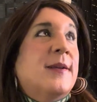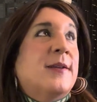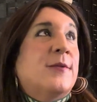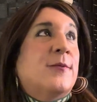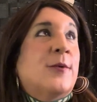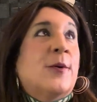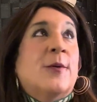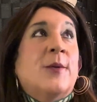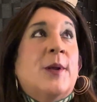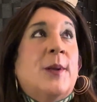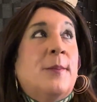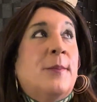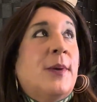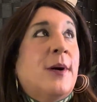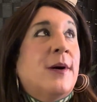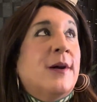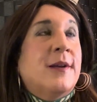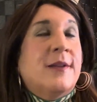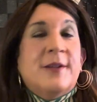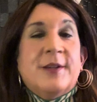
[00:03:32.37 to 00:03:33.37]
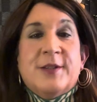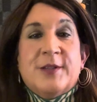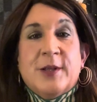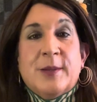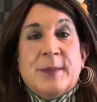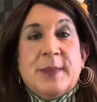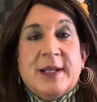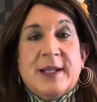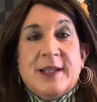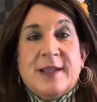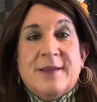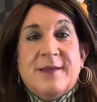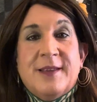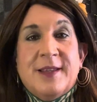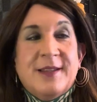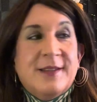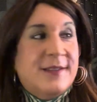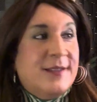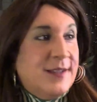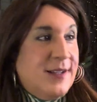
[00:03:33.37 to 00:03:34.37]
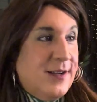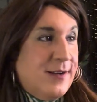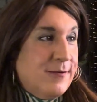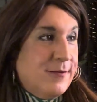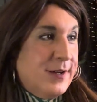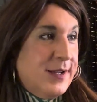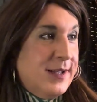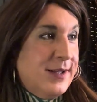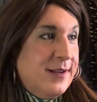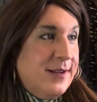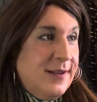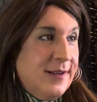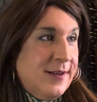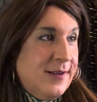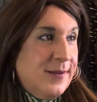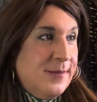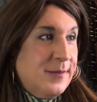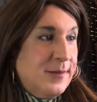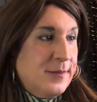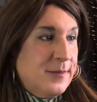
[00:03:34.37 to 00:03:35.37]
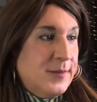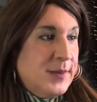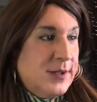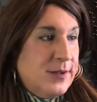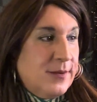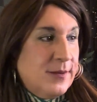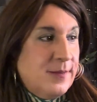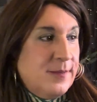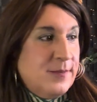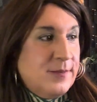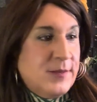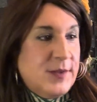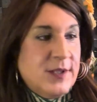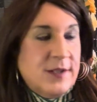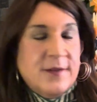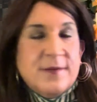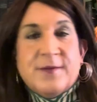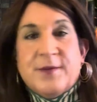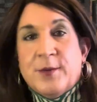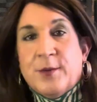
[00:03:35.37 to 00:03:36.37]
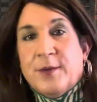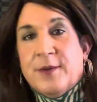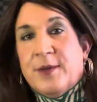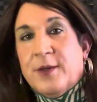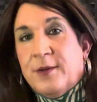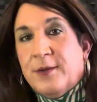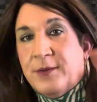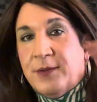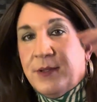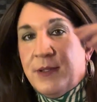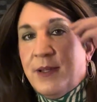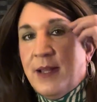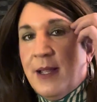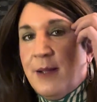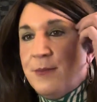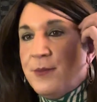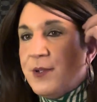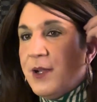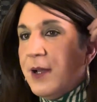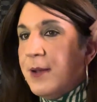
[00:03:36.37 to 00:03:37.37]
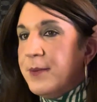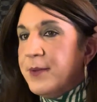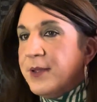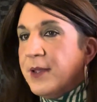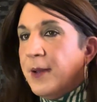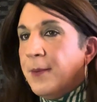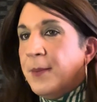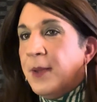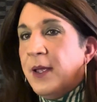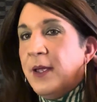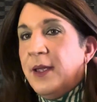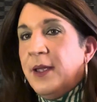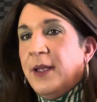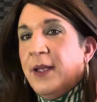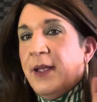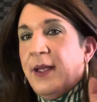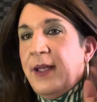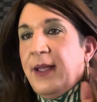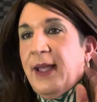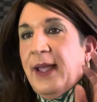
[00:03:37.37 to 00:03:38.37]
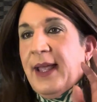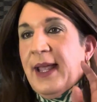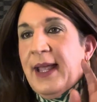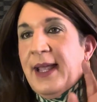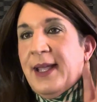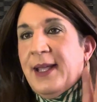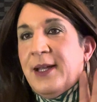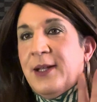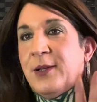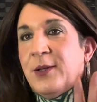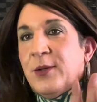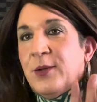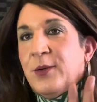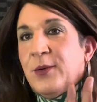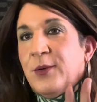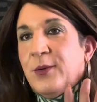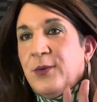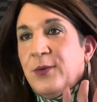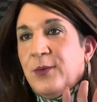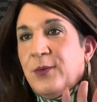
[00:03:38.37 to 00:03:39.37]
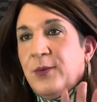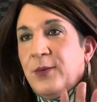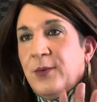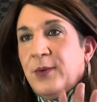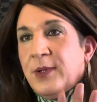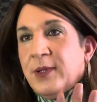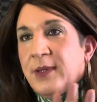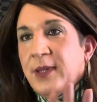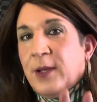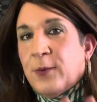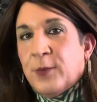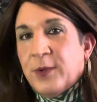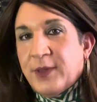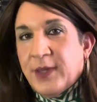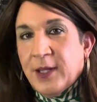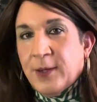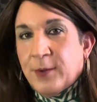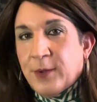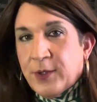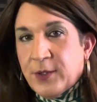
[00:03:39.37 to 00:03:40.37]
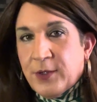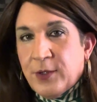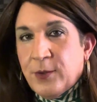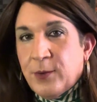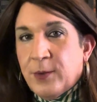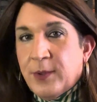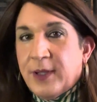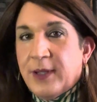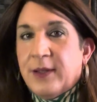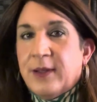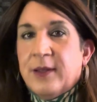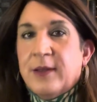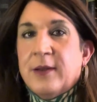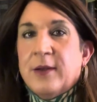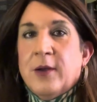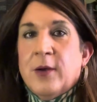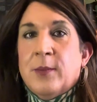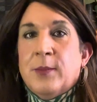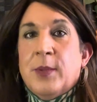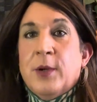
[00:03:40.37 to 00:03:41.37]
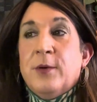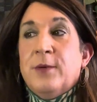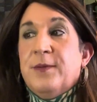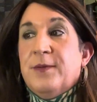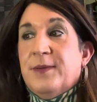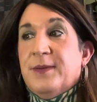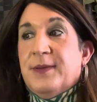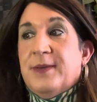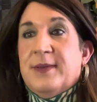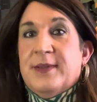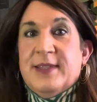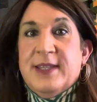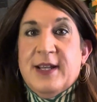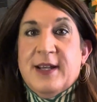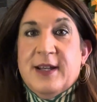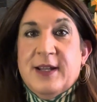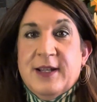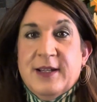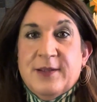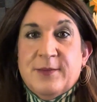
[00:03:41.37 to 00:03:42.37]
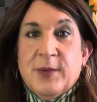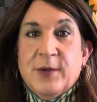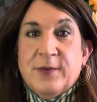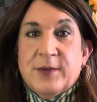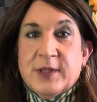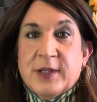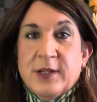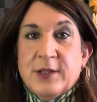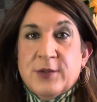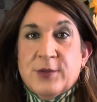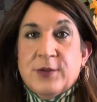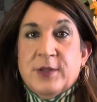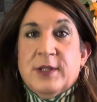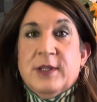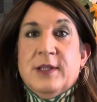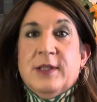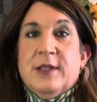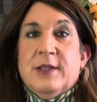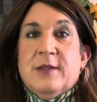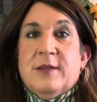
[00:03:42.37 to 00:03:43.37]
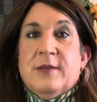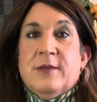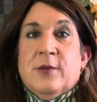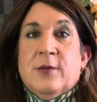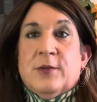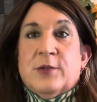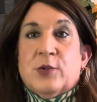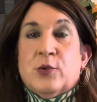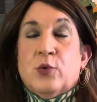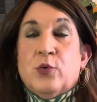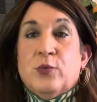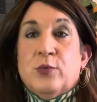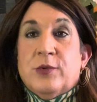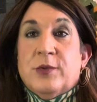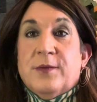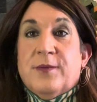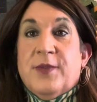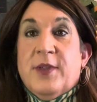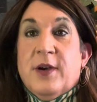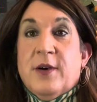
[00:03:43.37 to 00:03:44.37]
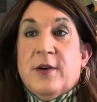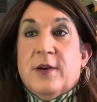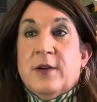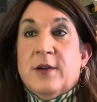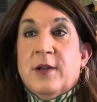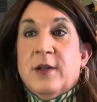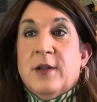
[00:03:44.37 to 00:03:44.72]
Roland Barthes. There's so many of these that I've read, but just a few of those to name drop some. And it's like what they were doing on both sides, both countries or schools of thought,